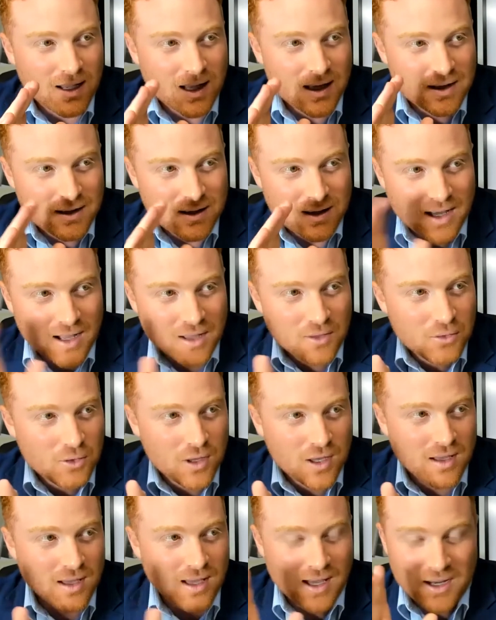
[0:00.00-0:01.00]

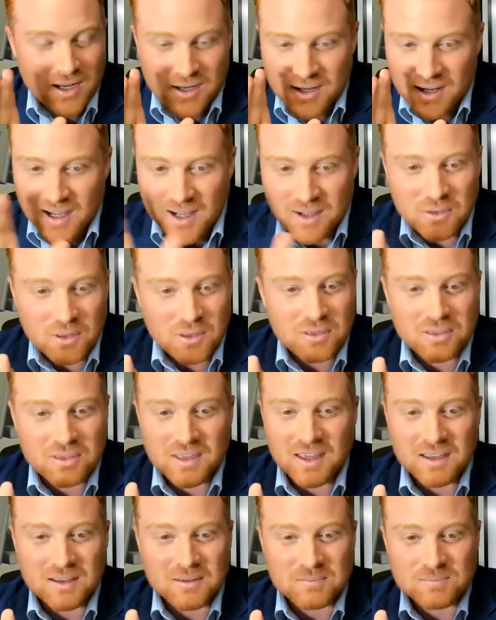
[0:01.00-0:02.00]
another another
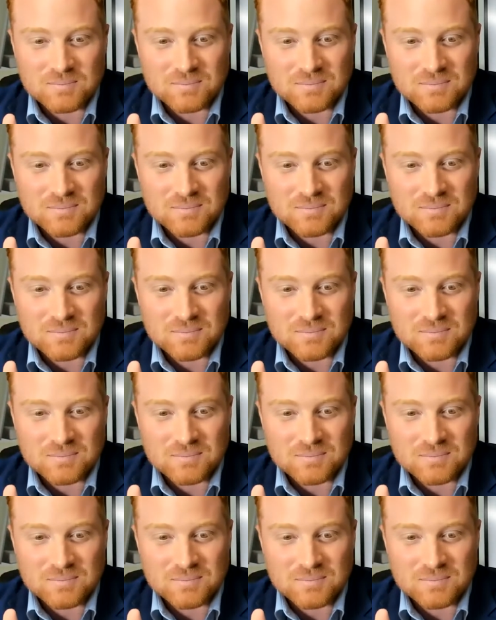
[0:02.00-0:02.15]
thing